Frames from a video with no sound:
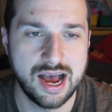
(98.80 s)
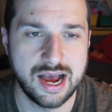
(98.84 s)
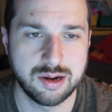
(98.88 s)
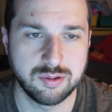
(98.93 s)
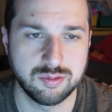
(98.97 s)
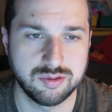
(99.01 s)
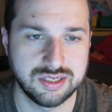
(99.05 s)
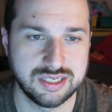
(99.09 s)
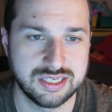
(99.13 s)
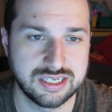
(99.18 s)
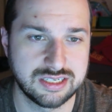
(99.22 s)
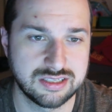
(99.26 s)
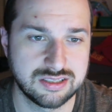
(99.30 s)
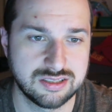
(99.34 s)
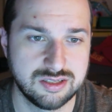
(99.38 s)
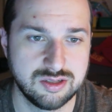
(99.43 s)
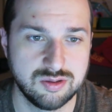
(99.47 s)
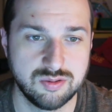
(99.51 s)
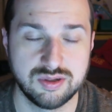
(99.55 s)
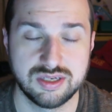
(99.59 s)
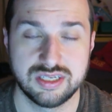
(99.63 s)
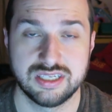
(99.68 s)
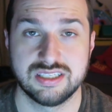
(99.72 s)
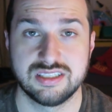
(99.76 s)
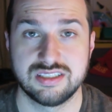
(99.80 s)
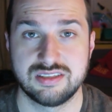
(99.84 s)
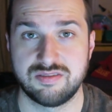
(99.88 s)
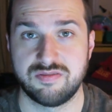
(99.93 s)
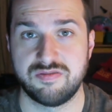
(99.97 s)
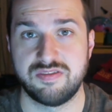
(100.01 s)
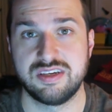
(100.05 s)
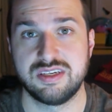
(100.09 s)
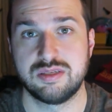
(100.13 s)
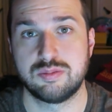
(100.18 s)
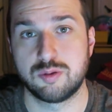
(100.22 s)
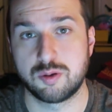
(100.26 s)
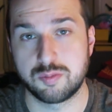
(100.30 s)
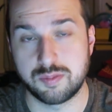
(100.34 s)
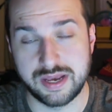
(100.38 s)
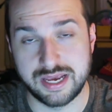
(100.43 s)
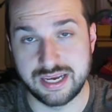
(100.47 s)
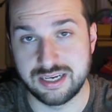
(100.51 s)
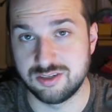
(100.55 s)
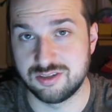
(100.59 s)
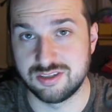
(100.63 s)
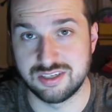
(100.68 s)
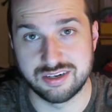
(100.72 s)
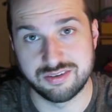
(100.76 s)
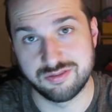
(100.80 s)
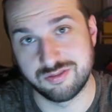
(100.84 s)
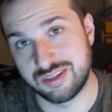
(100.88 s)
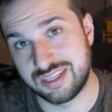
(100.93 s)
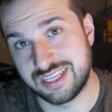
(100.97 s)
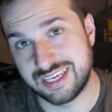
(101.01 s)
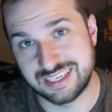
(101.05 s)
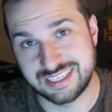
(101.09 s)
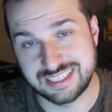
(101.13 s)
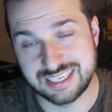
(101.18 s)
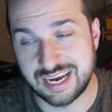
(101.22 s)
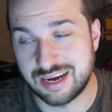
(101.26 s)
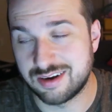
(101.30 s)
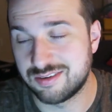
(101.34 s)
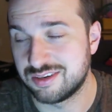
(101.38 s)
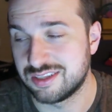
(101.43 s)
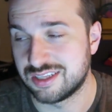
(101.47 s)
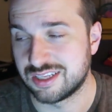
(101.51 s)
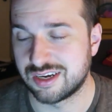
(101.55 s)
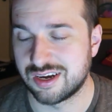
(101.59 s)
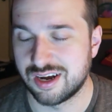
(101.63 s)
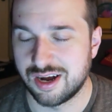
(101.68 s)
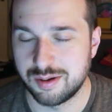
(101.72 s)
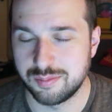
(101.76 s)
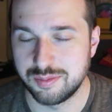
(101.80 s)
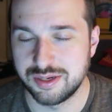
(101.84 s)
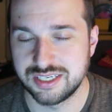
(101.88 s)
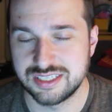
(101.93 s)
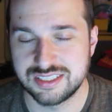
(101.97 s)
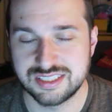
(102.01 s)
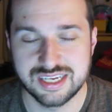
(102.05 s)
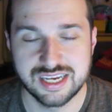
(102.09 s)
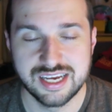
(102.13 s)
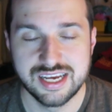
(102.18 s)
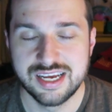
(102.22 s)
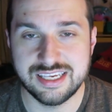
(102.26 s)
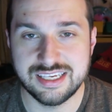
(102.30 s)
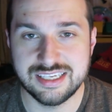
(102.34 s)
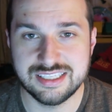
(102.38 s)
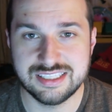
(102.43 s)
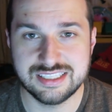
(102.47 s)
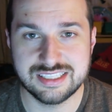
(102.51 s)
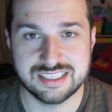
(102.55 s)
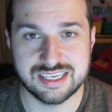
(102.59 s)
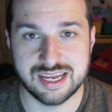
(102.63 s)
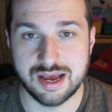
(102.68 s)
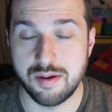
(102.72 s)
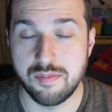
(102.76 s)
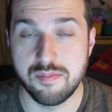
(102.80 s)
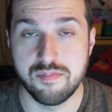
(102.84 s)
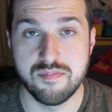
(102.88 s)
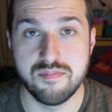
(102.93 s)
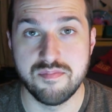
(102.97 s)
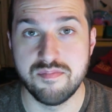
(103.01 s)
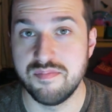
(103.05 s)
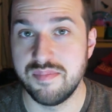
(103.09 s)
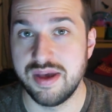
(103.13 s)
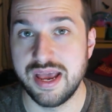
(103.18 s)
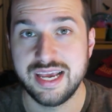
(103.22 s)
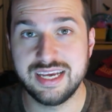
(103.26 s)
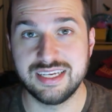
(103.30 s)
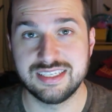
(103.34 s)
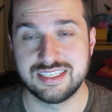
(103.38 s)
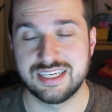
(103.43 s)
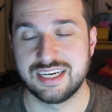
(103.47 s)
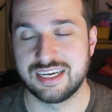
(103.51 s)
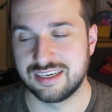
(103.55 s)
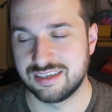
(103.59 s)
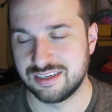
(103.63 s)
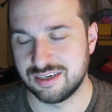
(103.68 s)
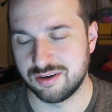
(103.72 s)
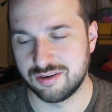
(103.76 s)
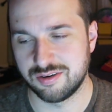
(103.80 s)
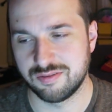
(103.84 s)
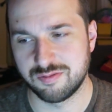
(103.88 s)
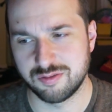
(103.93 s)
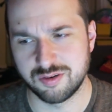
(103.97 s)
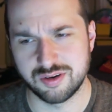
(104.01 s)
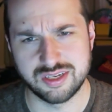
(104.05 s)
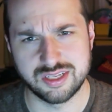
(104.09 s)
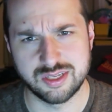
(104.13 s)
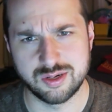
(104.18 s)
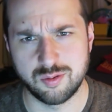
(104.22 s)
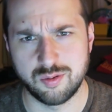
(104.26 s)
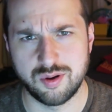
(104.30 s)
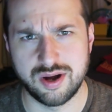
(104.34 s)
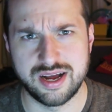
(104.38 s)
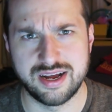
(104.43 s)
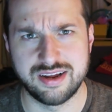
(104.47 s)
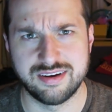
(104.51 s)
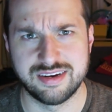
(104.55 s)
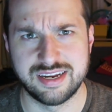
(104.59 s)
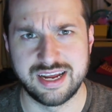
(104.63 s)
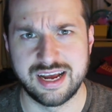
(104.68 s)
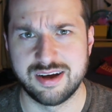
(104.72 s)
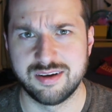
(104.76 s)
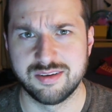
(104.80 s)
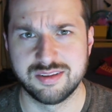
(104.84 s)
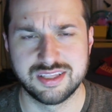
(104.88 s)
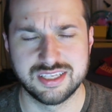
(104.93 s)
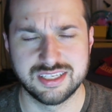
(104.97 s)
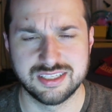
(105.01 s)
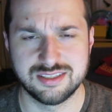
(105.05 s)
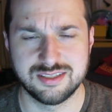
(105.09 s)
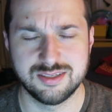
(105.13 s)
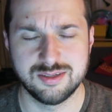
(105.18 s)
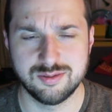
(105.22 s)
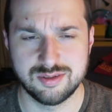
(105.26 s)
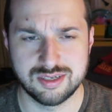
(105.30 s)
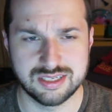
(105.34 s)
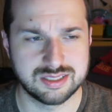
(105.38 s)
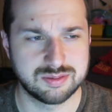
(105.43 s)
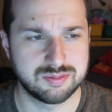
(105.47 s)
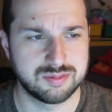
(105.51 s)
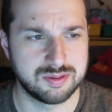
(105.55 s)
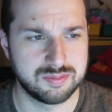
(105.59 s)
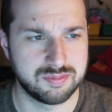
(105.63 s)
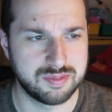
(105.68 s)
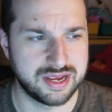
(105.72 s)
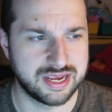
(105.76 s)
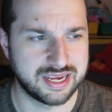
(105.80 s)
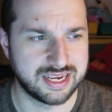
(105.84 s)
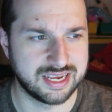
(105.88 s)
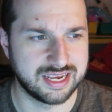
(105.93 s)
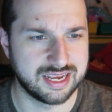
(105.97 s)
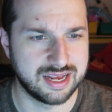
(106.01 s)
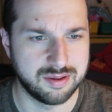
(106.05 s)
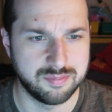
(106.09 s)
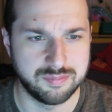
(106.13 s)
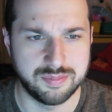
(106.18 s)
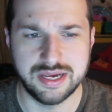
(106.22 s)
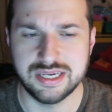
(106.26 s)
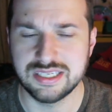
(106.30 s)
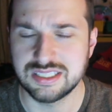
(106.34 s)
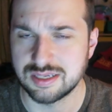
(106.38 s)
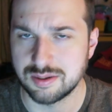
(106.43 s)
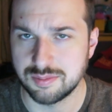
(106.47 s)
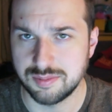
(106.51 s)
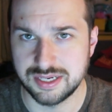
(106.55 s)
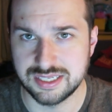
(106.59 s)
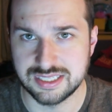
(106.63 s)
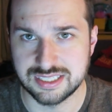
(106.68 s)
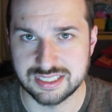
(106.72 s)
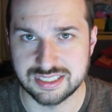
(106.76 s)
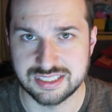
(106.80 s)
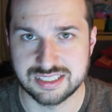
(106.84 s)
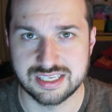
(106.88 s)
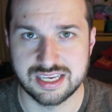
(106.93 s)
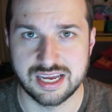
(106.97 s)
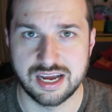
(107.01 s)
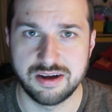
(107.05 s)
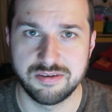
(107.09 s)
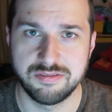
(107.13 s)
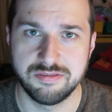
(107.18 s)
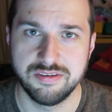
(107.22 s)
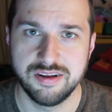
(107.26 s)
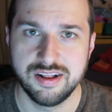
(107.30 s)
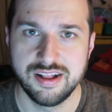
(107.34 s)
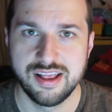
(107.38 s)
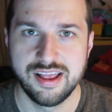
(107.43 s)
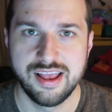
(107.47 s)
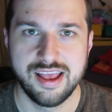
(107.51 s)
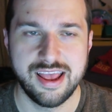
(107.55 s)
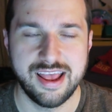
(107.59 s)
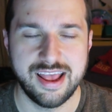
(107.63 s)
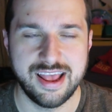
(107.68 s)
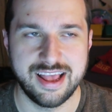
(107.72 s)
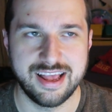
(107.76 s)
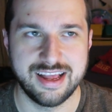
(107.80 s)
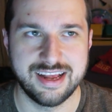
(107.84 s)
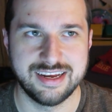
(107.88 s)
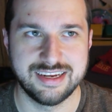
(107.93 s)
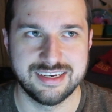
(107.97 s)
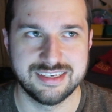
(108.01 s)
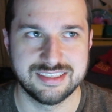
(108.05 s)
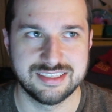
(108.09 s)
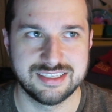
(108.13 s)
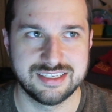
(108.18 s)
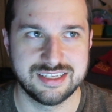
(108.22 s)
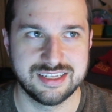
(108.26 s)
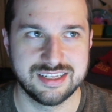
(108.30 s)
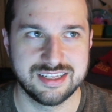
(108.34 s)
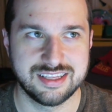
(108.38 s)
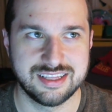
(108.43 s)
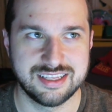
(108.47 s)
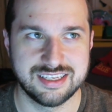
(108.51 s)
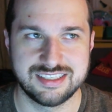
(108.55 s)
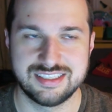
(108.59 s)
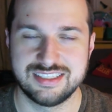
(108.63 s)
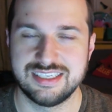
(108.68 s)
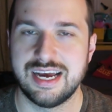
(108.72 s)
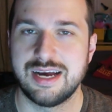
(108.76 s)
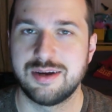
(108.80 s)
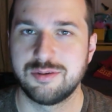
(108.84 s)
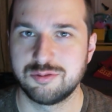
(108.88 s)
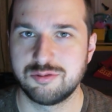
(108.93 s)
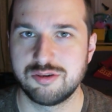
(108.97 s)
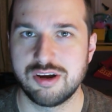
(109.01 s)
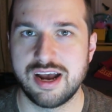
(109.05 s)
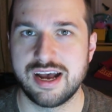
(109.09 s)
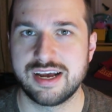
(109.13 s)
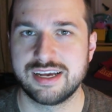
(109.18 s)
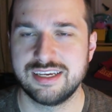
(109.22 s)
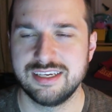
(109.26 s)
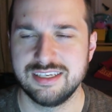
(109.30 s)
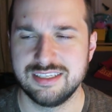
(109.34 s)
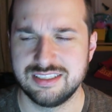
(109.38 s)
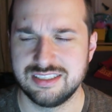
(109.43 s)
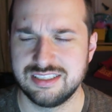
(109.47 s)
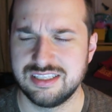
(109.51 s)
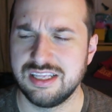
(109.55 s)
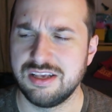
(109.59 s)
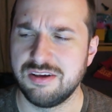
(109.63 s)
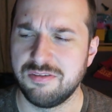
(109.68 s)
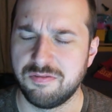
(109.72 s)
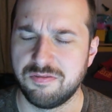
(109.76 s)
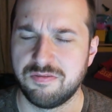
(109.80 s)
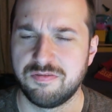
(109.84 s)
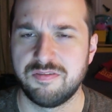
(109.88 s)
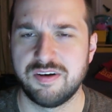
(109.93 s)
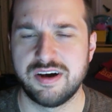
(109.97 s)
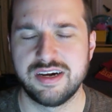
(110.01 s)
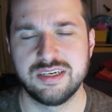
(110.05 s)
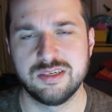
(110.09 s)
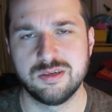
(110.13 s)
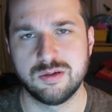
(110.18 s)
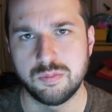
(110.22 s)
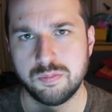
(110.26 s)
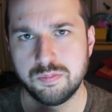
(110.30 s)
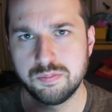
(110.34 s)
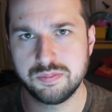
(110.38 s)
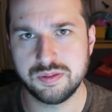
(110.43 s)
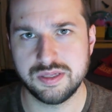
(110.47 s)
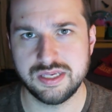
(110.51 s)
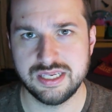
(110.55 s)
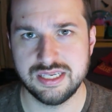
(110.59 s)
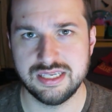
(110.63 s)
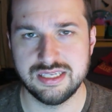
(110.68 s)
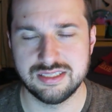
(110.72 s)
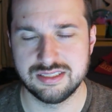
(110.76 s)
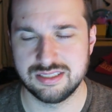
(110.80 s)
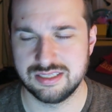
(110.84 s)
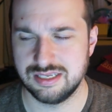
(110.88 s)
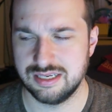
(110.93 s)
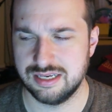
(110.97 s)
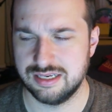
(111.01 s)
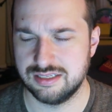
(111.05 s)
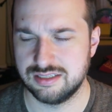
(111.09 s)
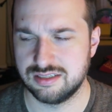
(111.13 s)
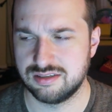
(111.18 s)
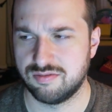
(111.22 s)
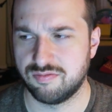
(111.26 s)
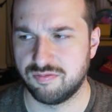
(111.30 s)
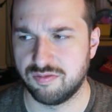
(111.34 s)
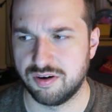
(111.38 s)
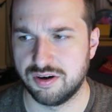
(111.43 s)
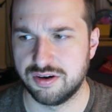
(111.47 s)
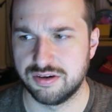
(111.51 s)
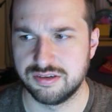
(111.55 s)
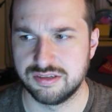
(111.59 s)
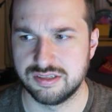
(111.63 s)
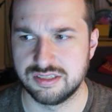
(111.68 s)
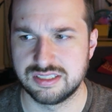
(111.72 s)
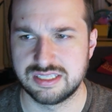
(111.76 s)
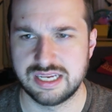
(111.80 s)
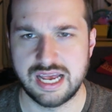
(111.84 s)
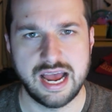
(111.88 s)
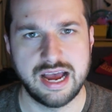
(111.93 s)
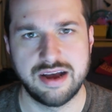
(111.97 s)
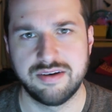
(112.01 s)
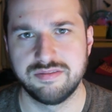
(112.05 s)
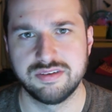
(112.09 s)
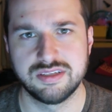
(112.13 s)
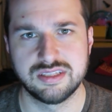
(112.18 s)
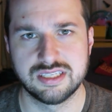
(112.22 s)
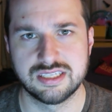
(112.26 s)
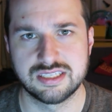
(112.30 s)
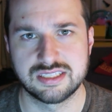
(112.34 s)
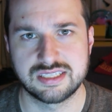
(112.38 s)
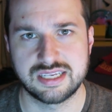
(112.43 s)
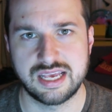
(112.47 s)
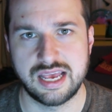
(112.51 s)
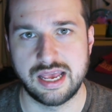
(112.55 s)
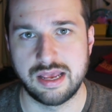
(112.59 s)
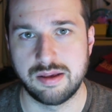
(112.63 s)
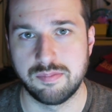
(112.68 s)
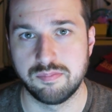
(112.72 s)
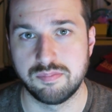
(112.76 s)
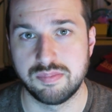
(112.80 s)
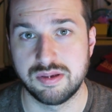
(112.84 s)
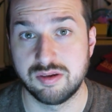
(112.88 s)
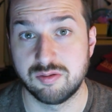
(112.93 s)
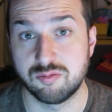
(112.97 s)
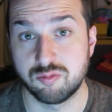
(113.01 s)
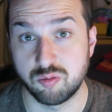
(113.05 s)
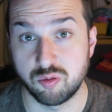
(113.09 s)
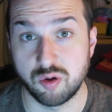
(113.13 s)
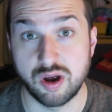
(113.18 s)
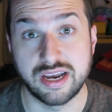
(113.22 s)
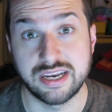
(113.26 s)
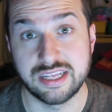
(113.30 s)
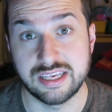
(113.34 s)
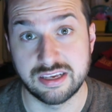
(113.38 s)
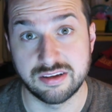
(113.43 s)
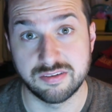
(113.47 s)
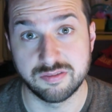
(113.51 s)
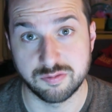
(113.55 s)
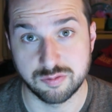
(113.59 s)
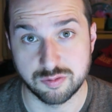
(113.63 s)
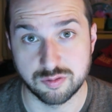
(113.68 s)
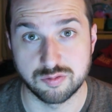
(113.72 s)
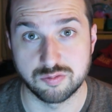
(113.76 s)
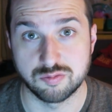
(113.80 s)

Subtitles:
I will link to his Facebook page and everything down in the comments. He's amazing. Known him for a little while now. The dude has been making amazing stuff, and the soundtrack is the final piece as far as having this game be ready for